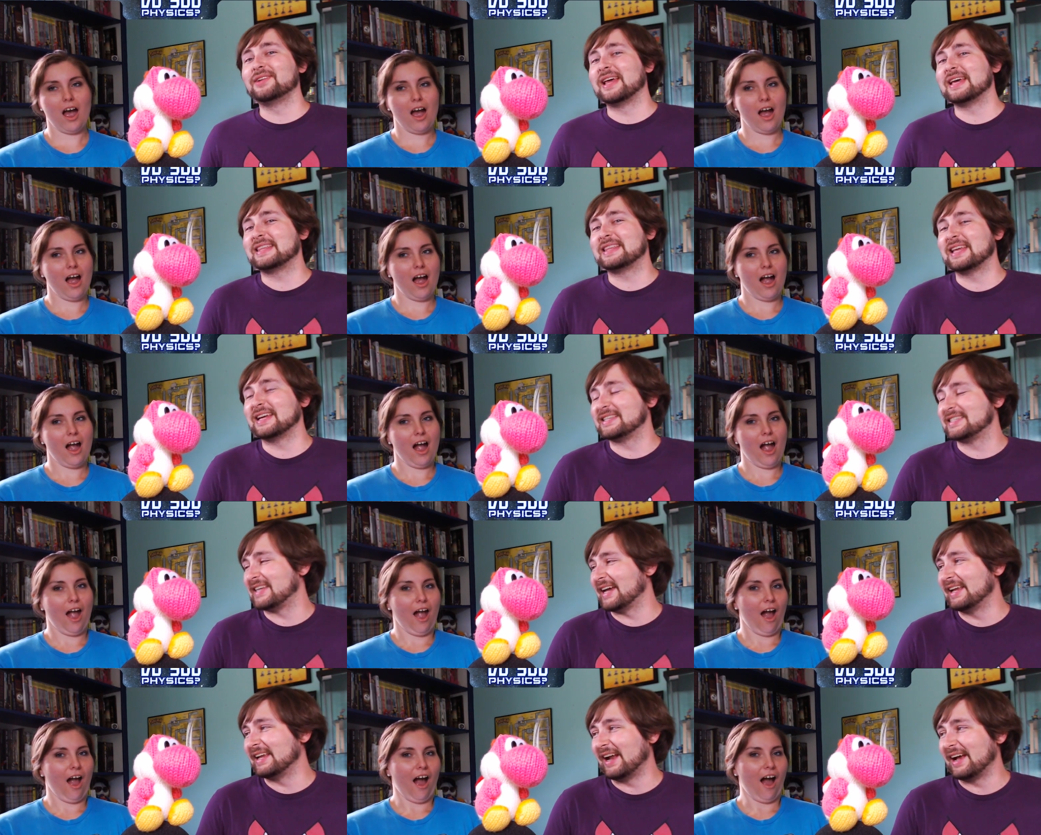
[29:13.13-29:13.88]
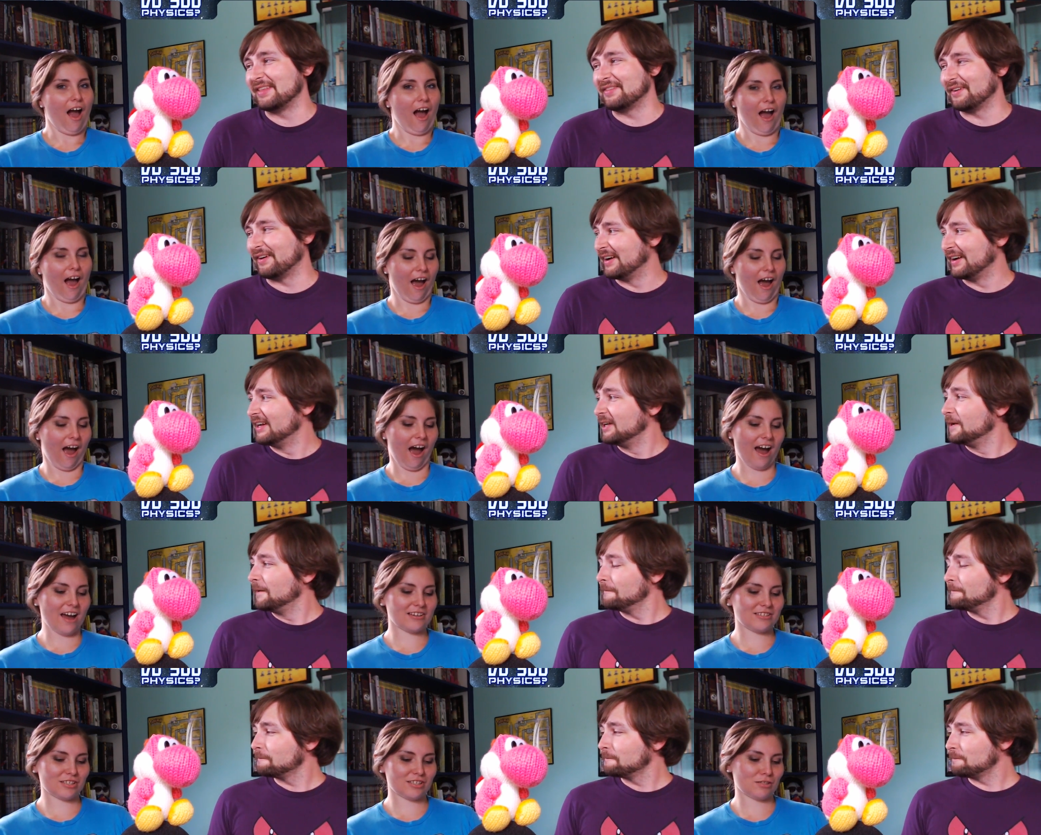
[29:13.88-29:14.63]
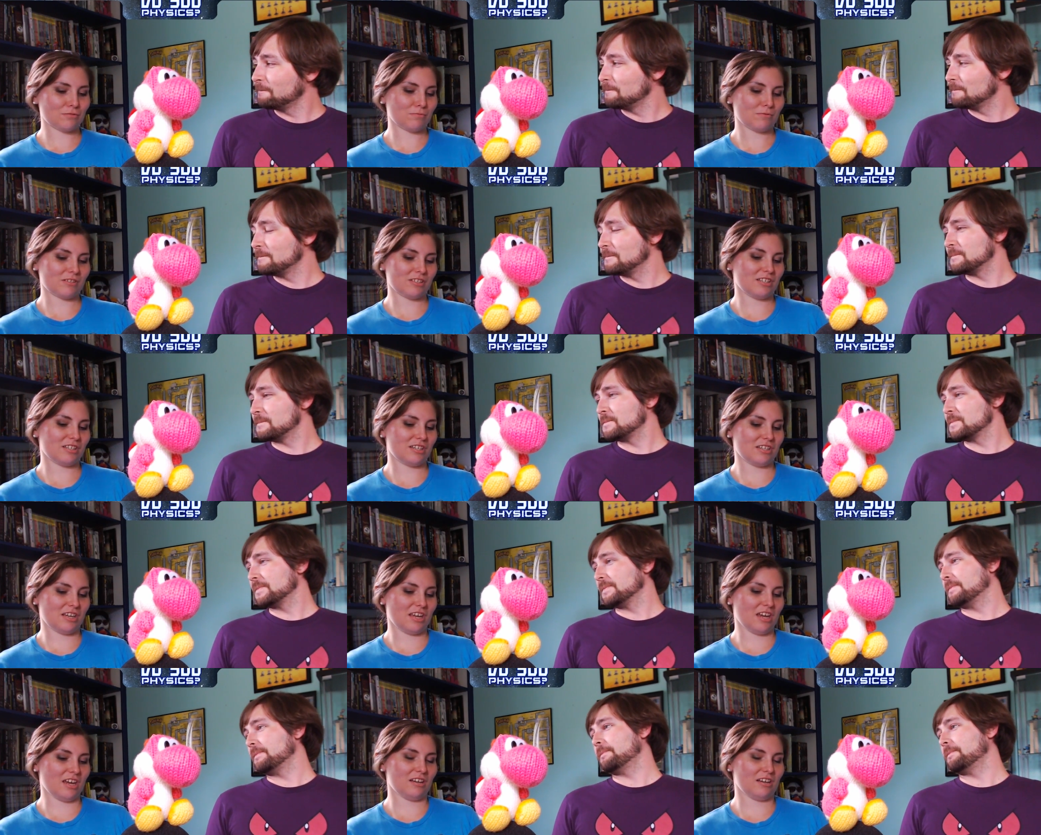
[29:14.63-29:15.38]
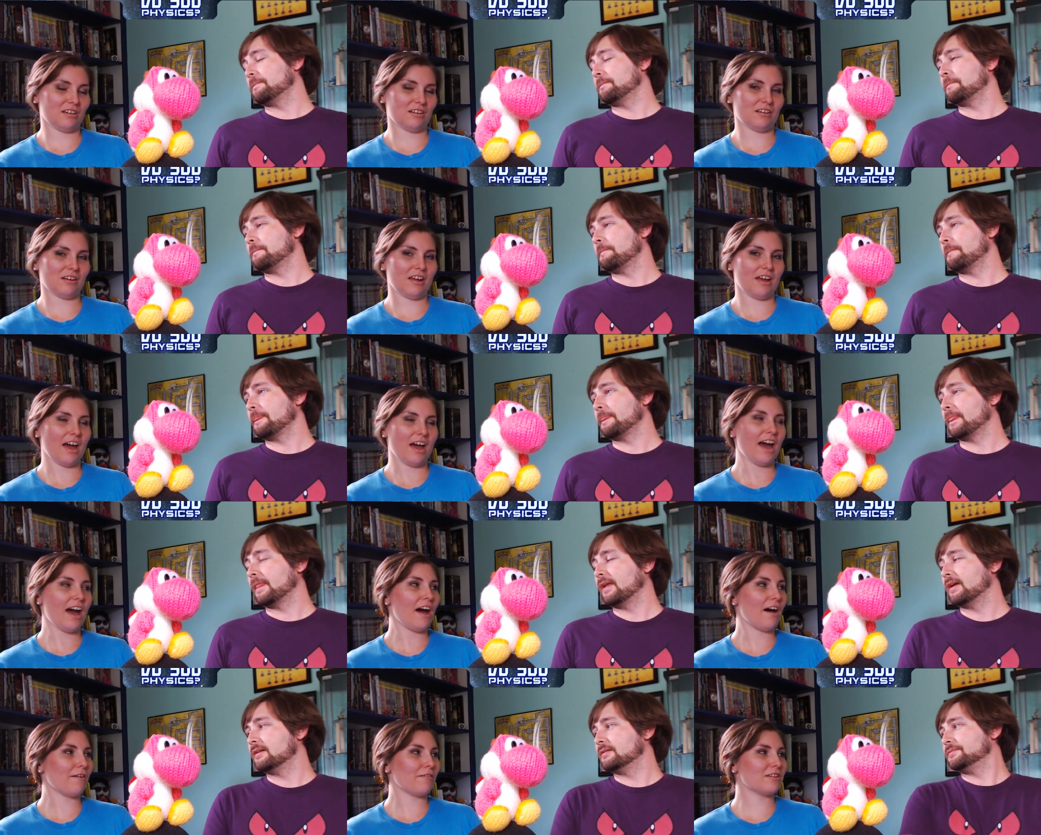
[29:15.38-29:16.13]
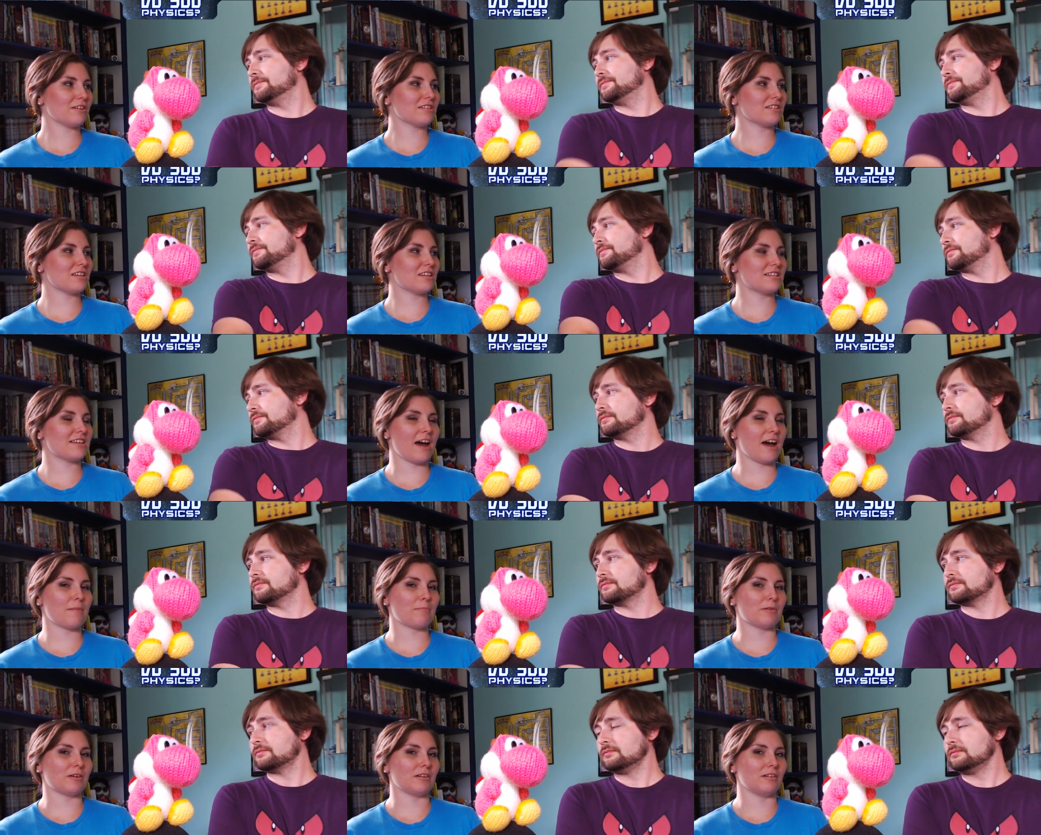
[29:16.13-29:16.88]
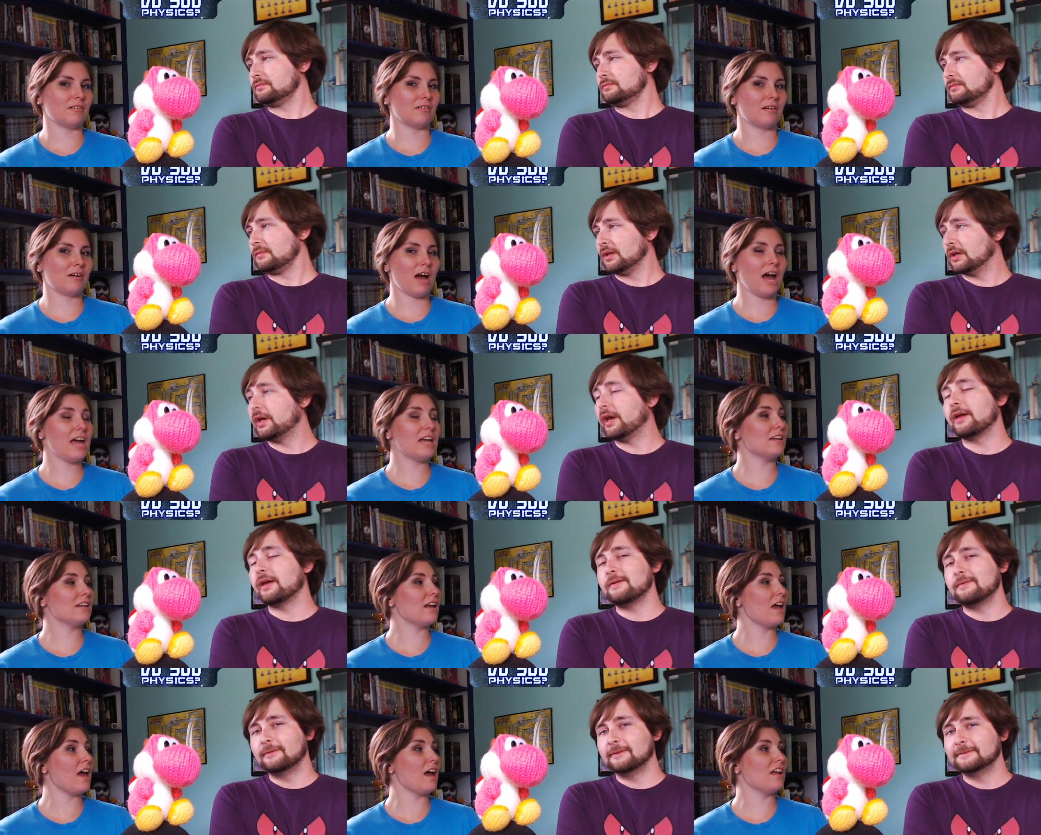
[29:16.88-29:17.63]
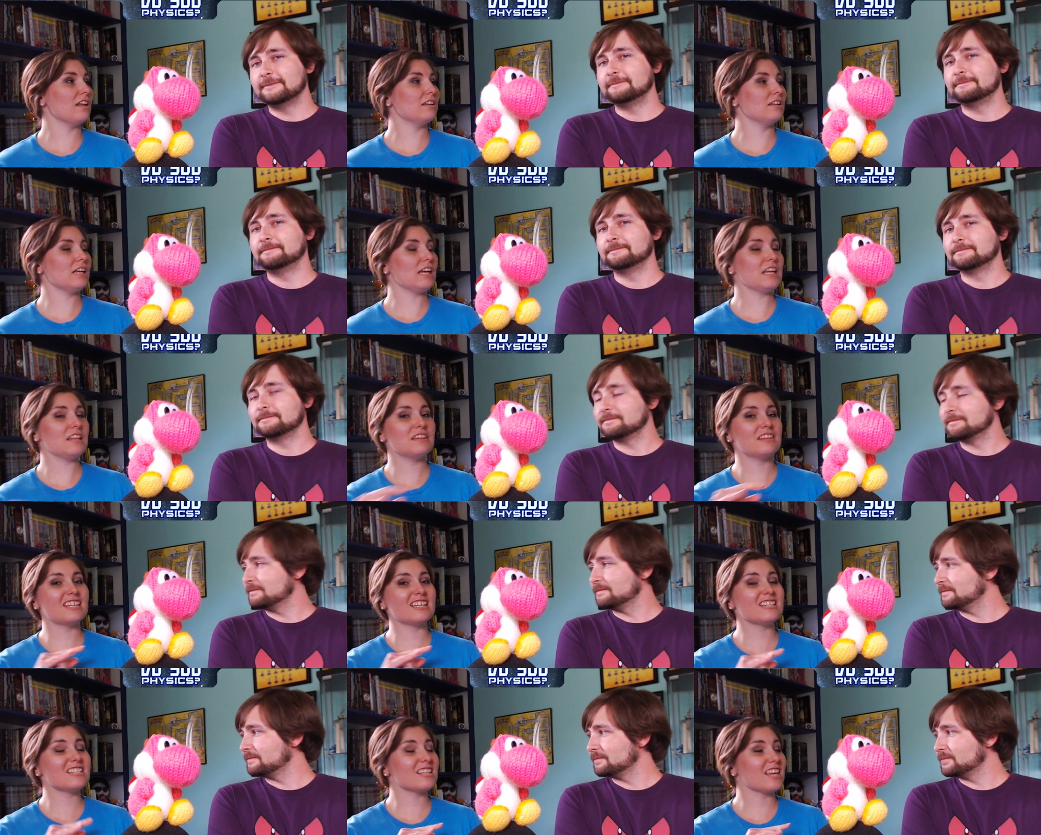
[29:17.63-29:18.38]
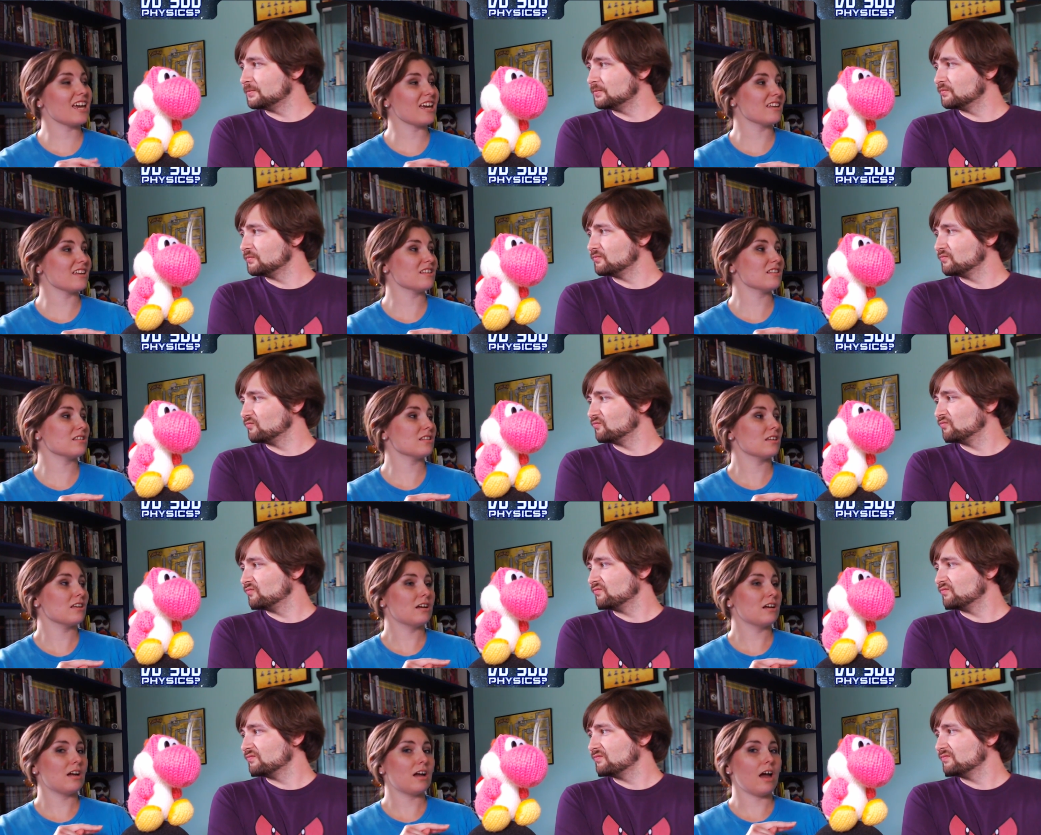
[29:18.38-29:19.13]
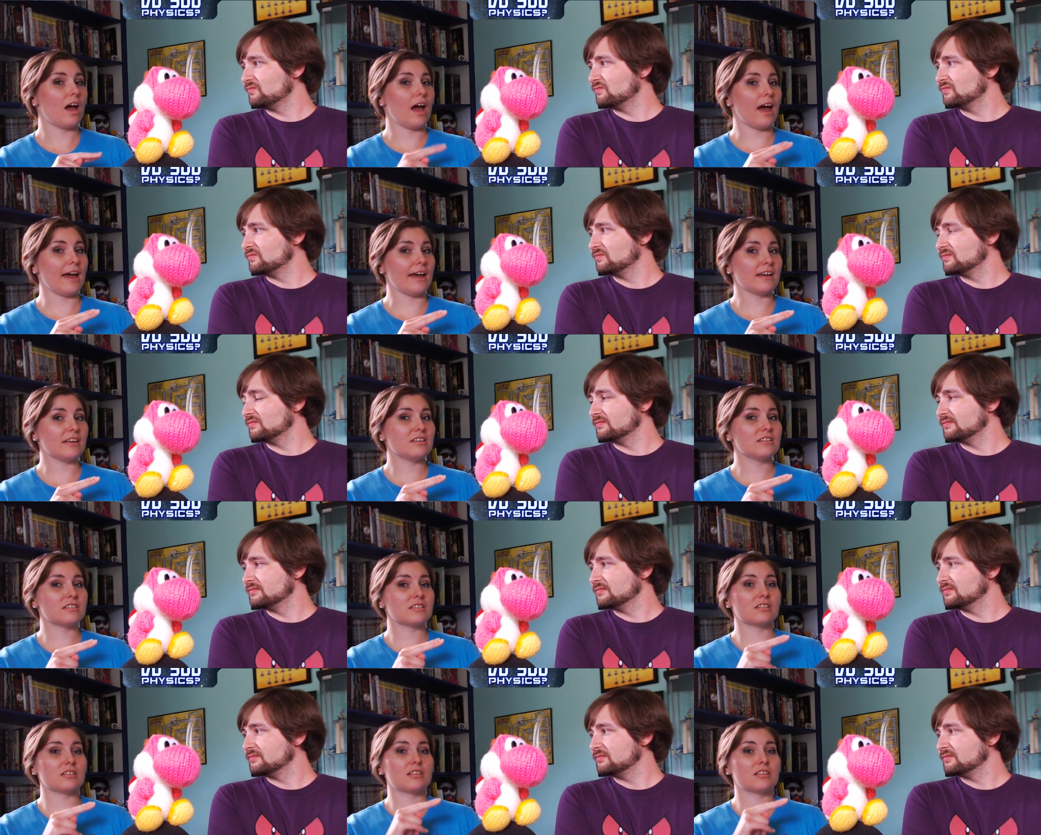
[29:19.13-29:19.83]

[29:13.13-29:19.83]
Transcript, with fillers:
Speaker 1: like that site either.
Speaker 2: I just wanted to get how does this happen? Okay. And and in this case, eggs